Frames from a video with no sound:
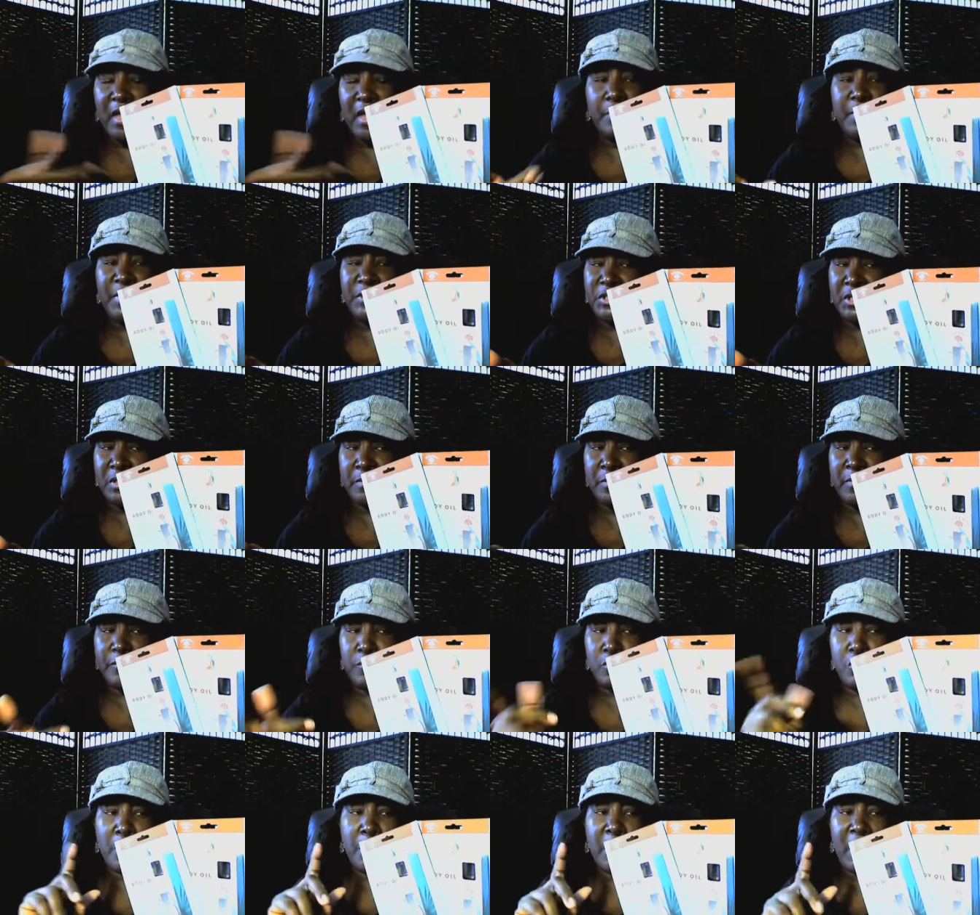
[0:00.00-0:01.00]
I have mentioned it
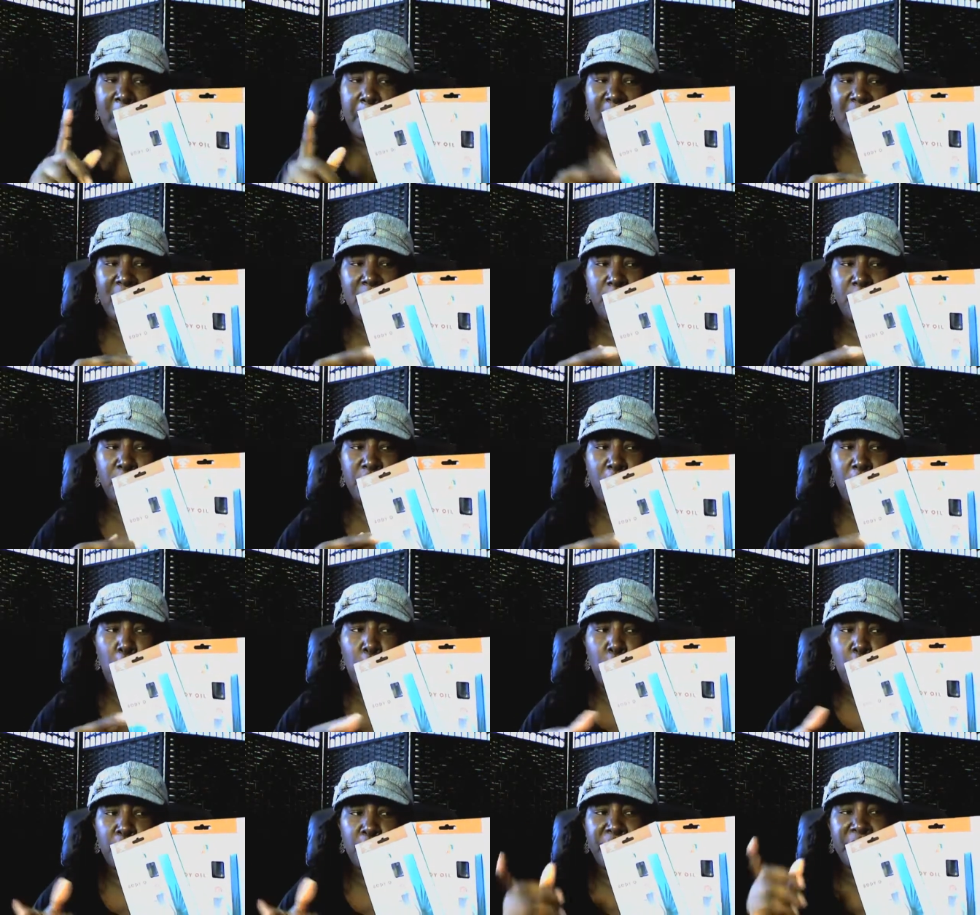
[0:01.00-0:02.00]
before, but I mainly use the
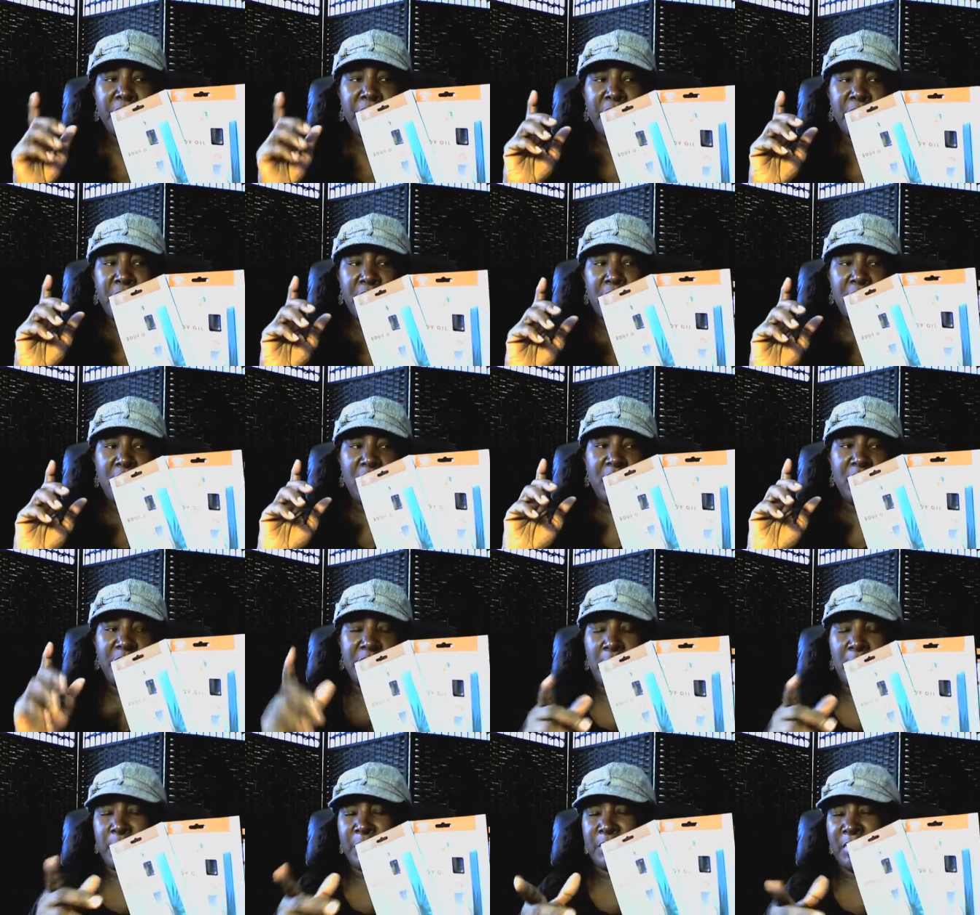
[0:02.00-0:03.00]
oils in the
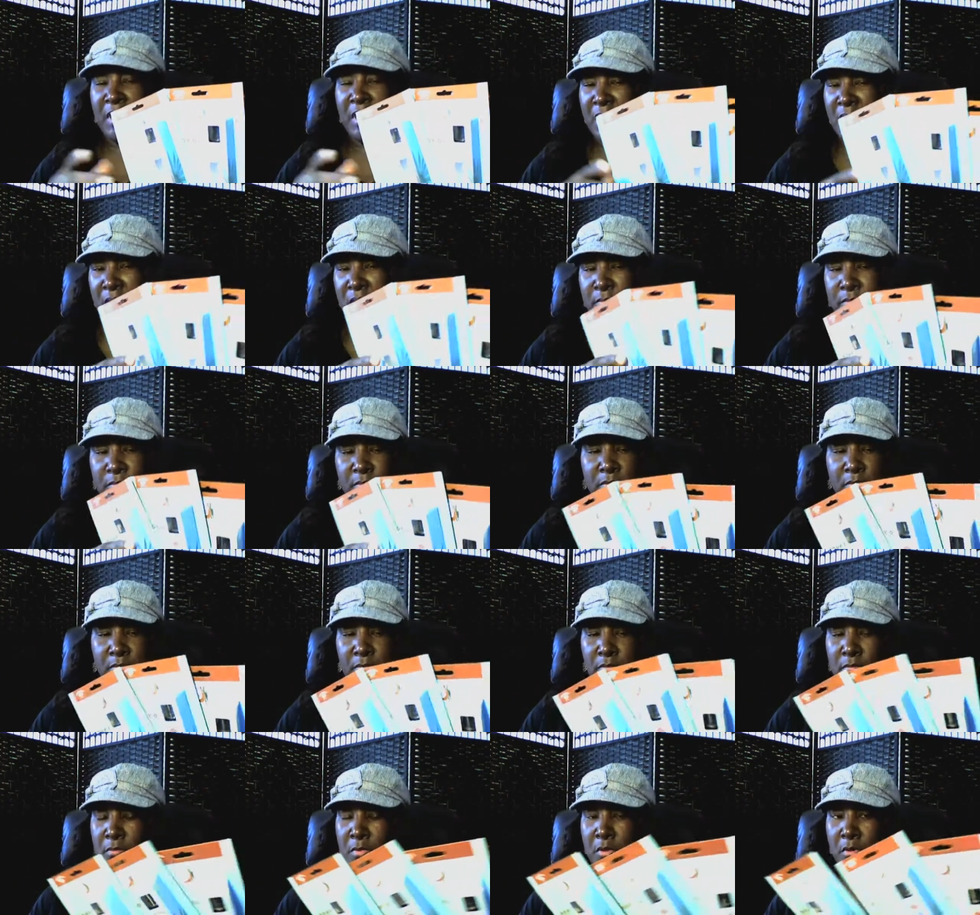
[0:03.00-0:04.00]
summertime.
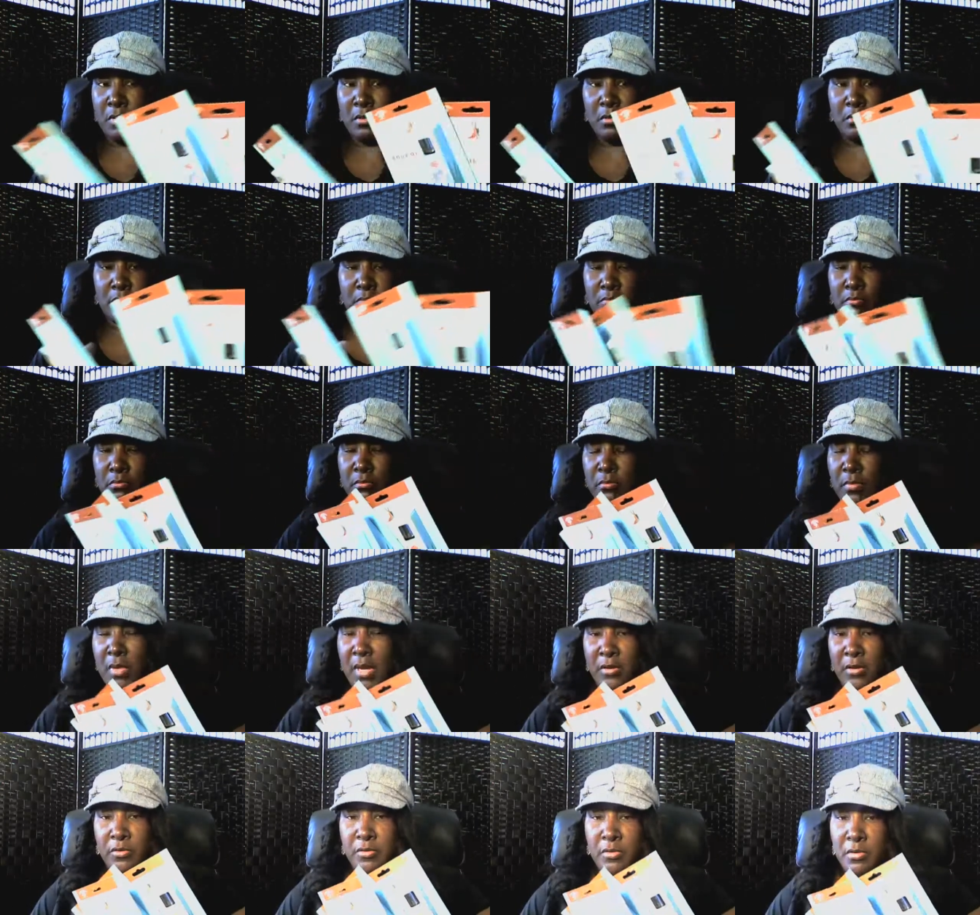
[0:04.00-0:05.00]
Um,
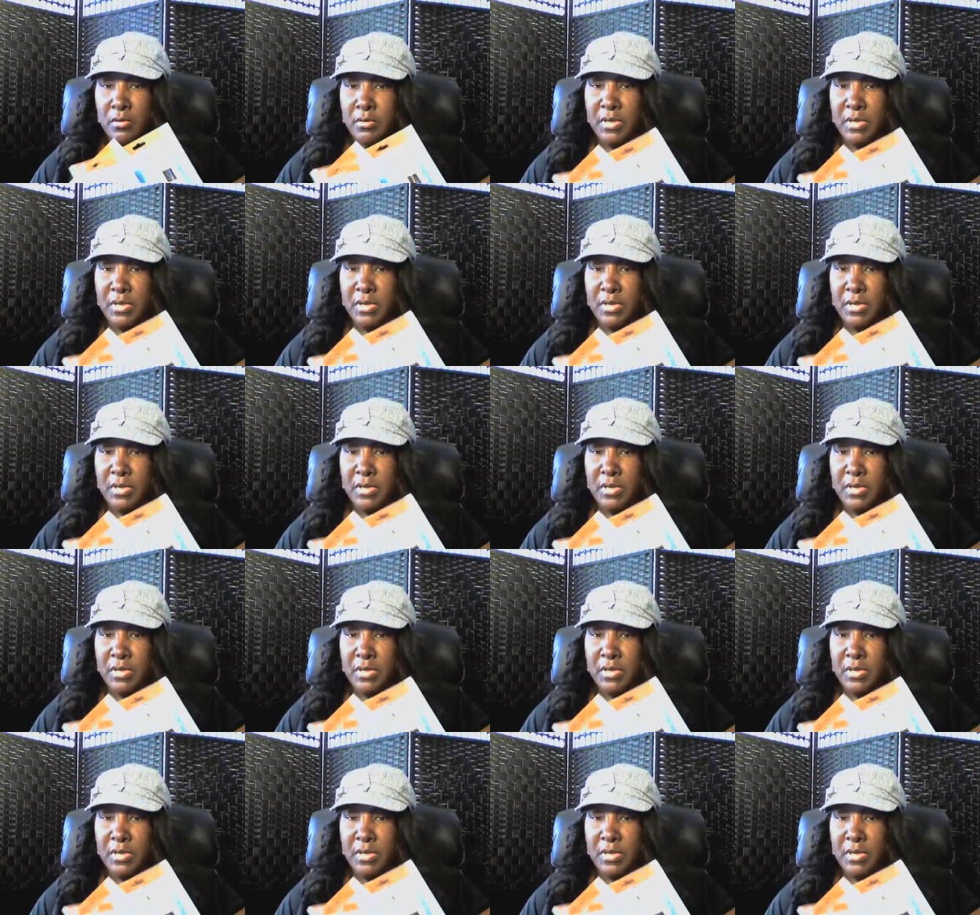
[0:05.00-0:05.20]
I don't know.